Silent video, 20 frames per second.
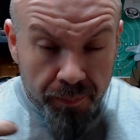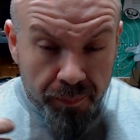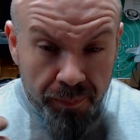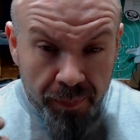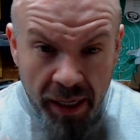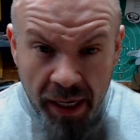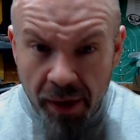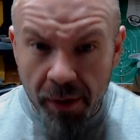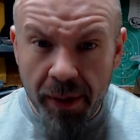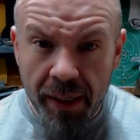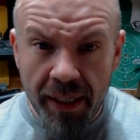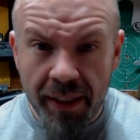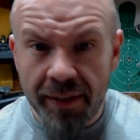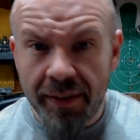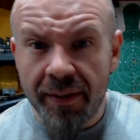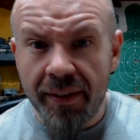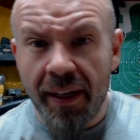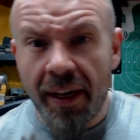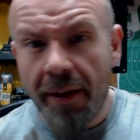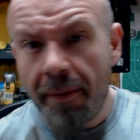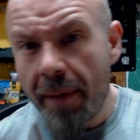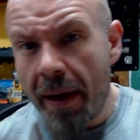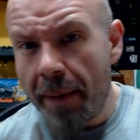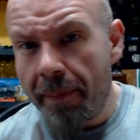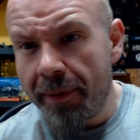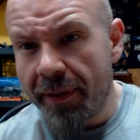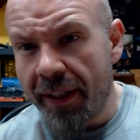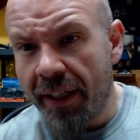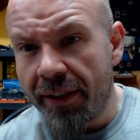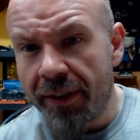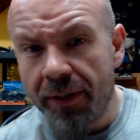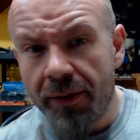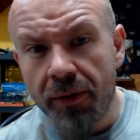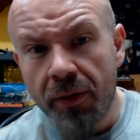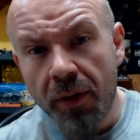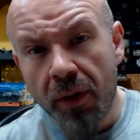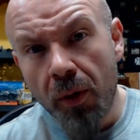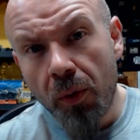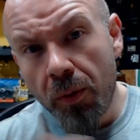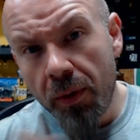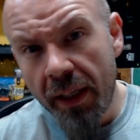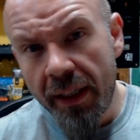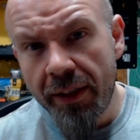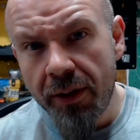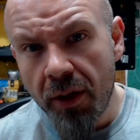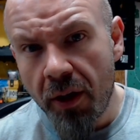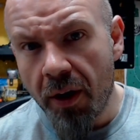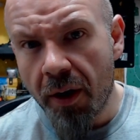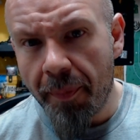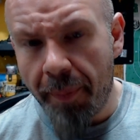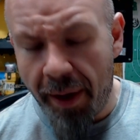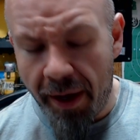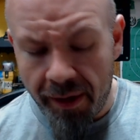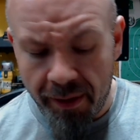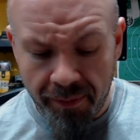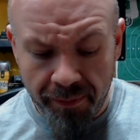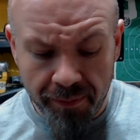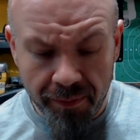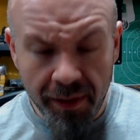here it is in my possession. Let's talk about it.